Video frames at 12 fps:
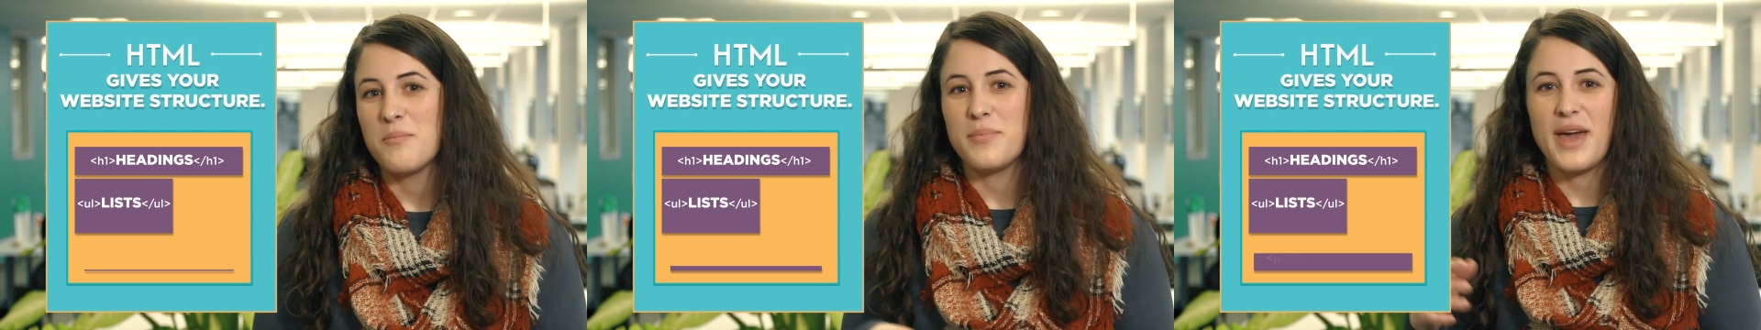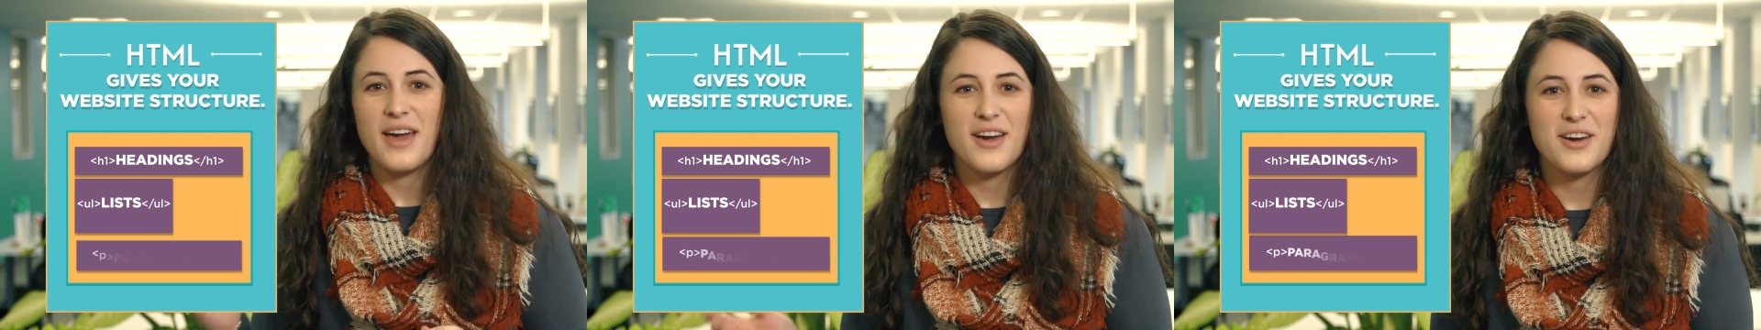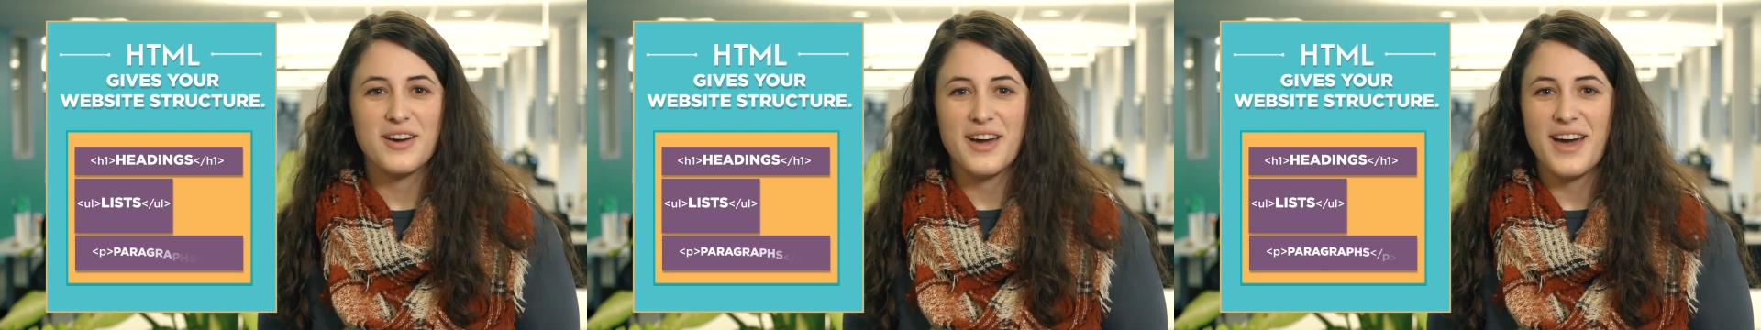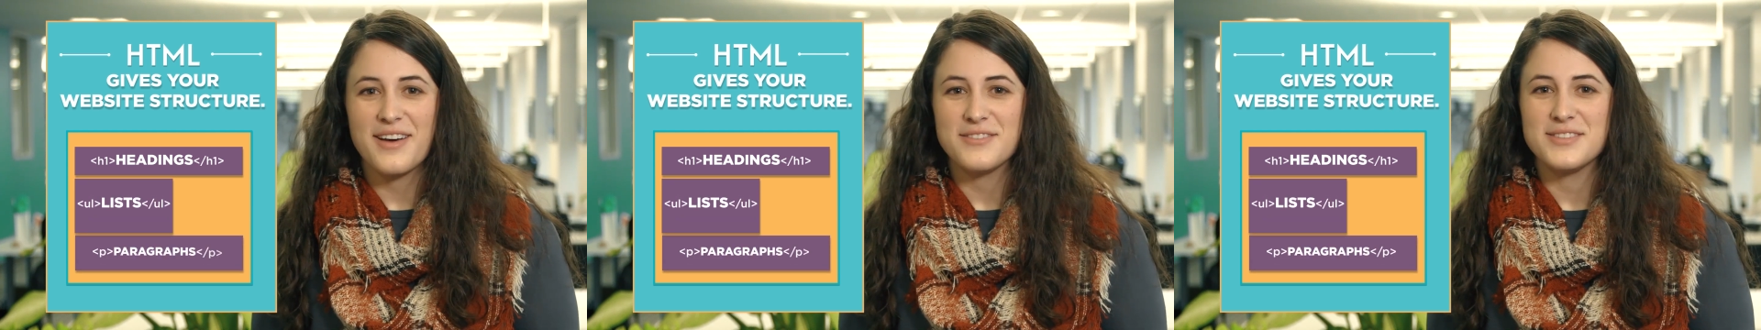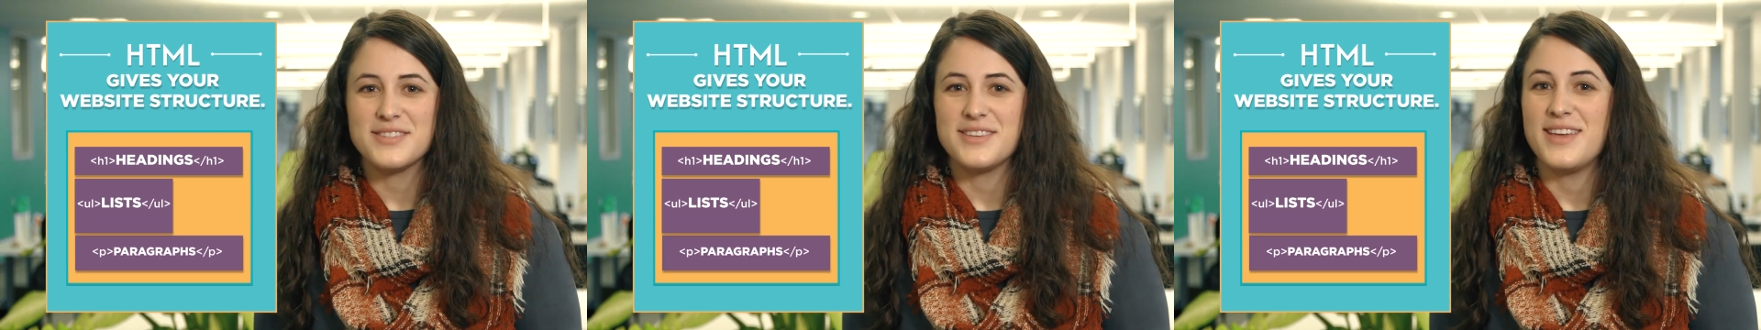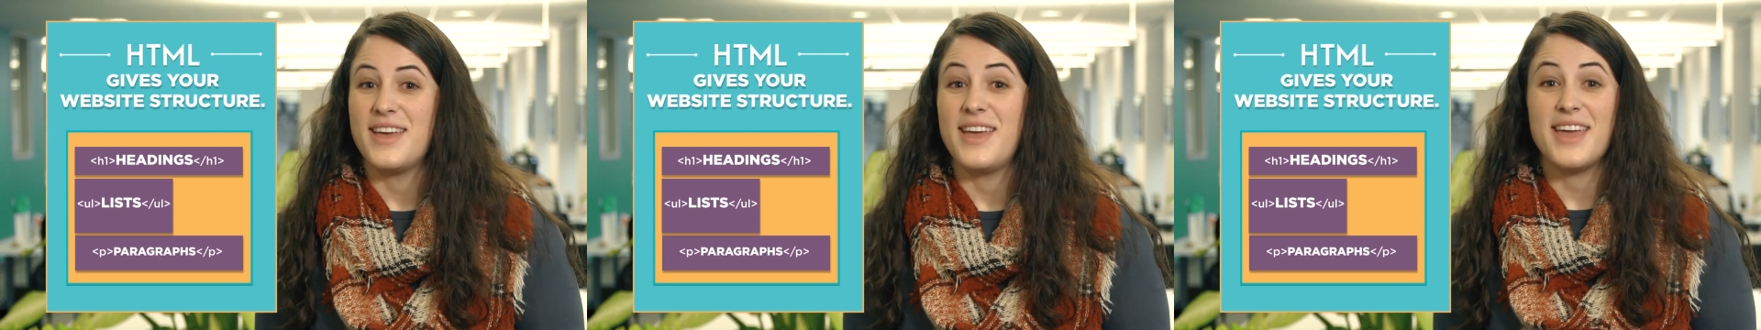paragraphs,
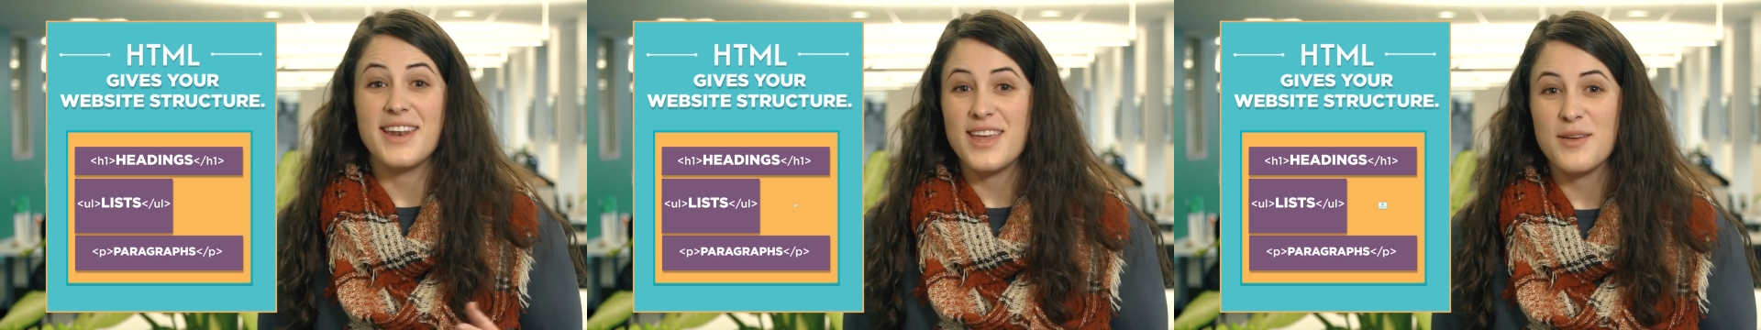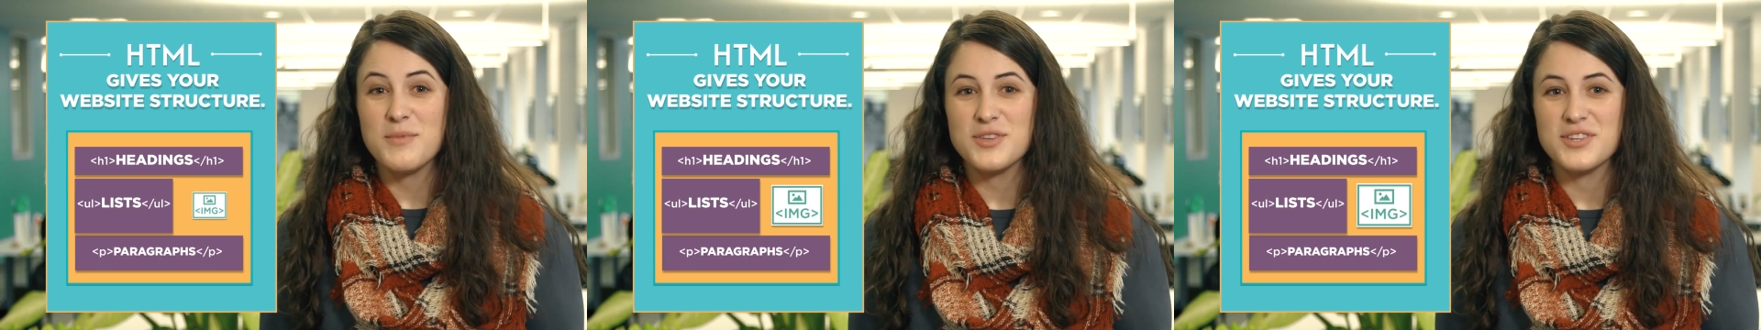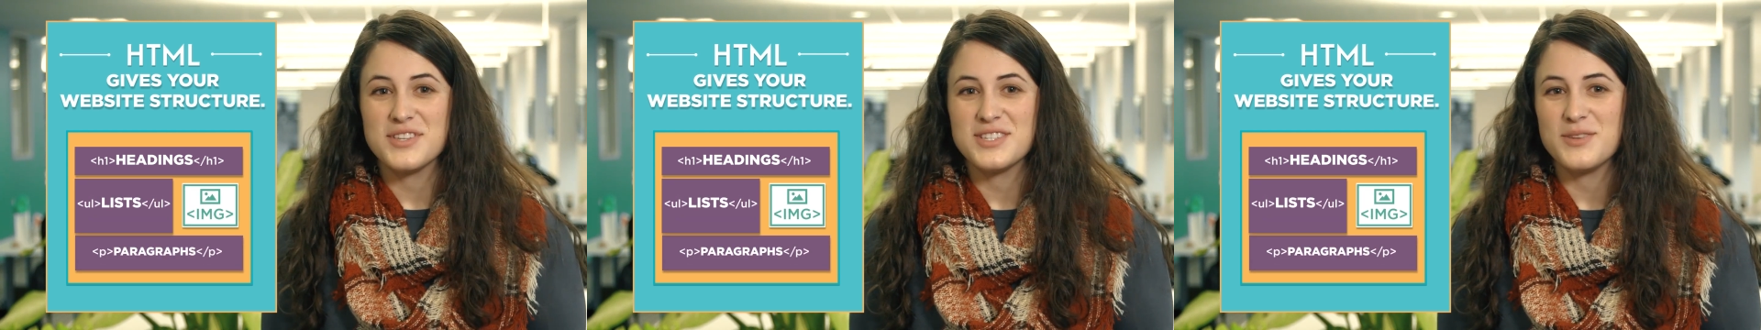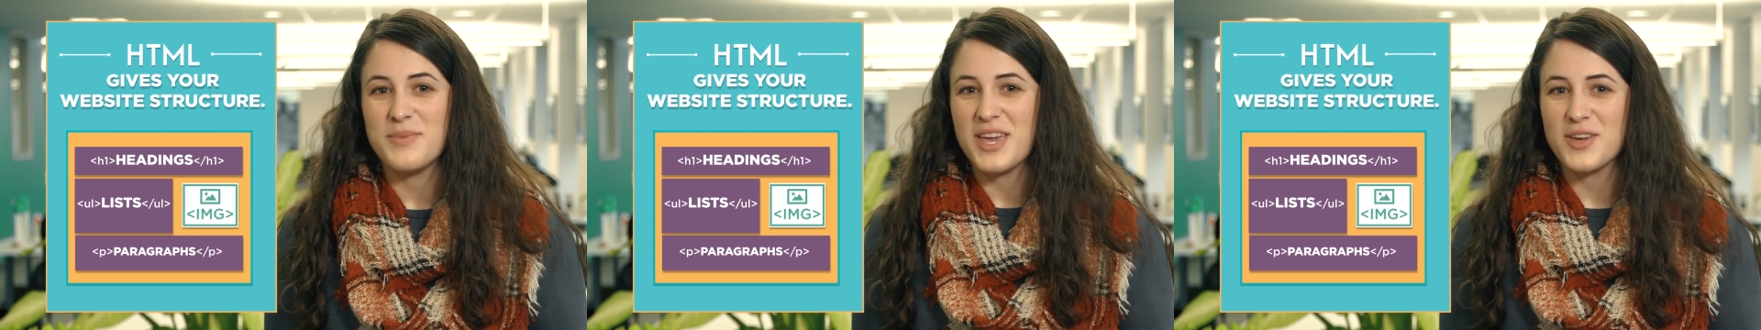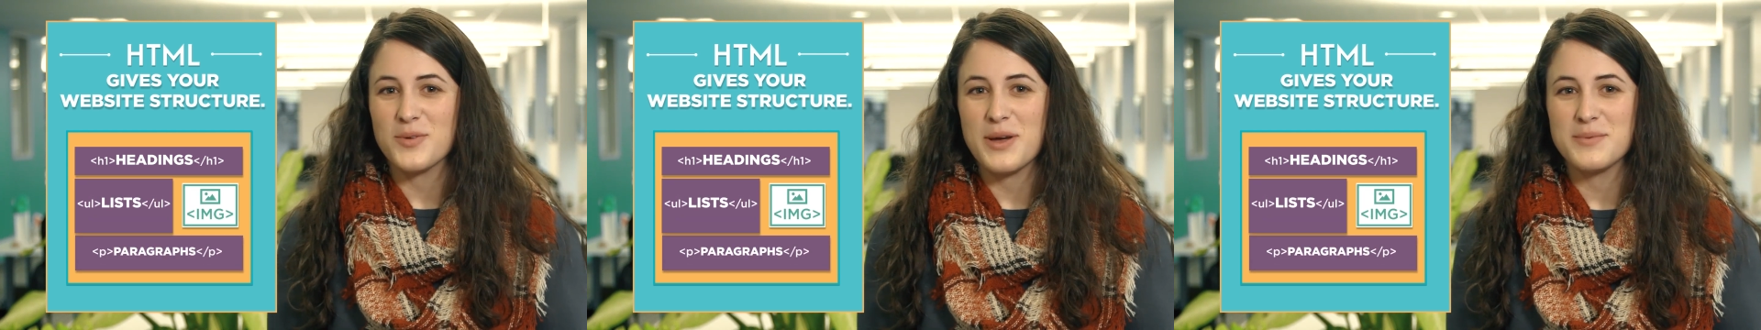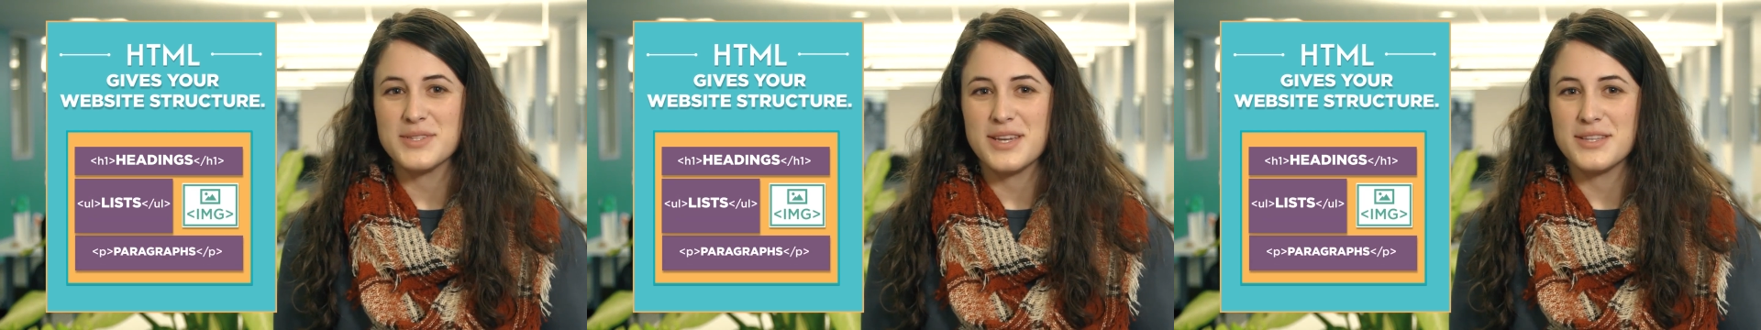and images to make your
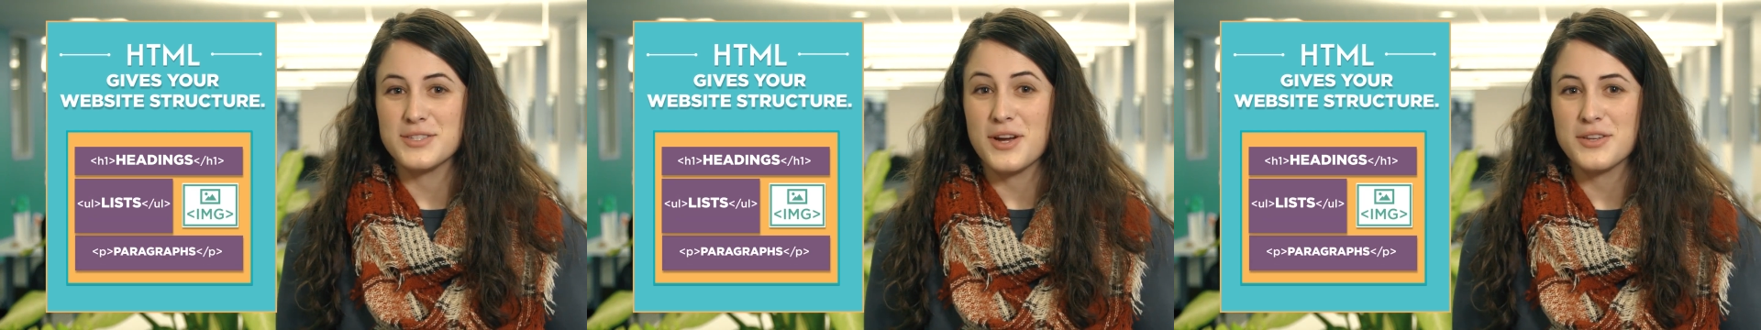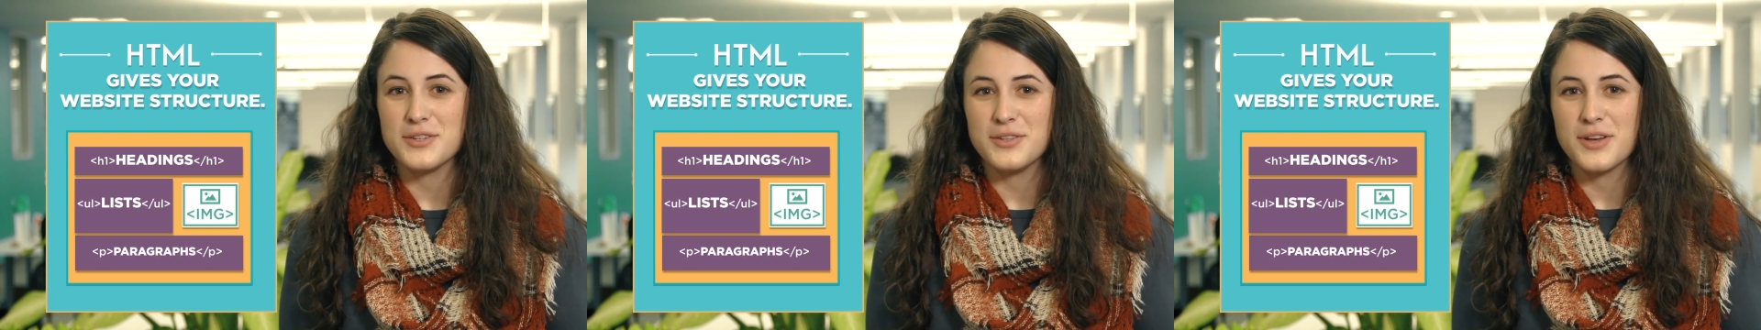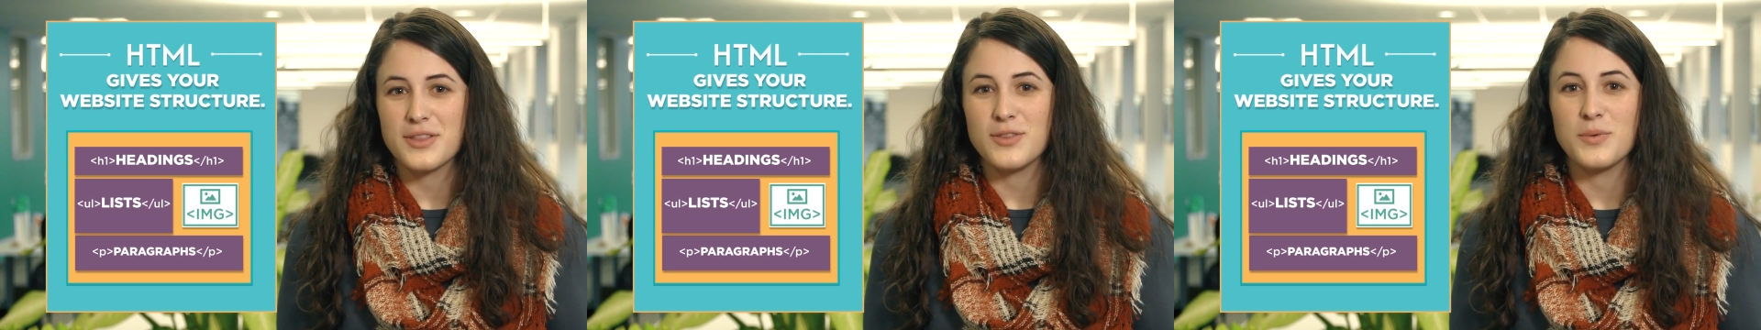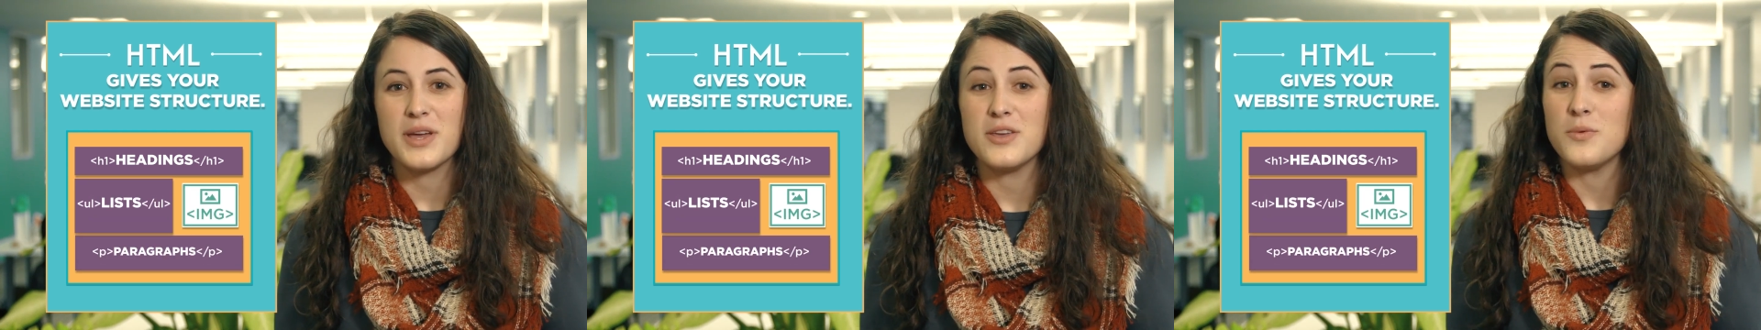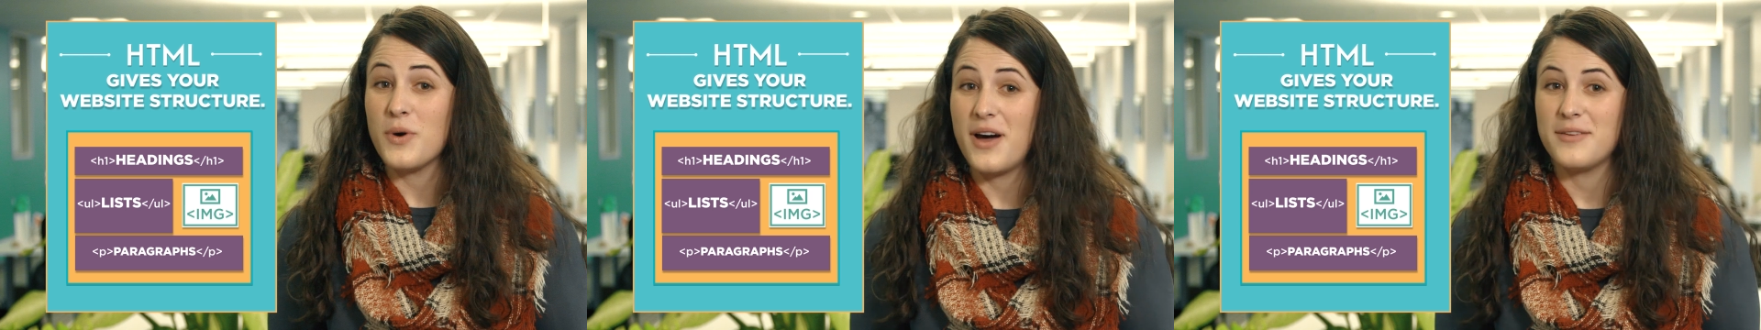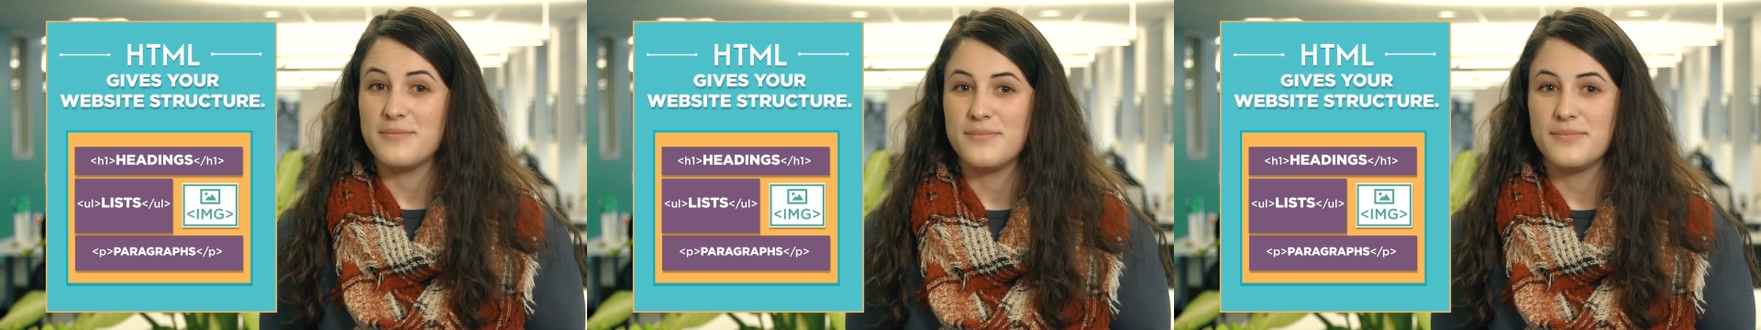website start to look the way you want.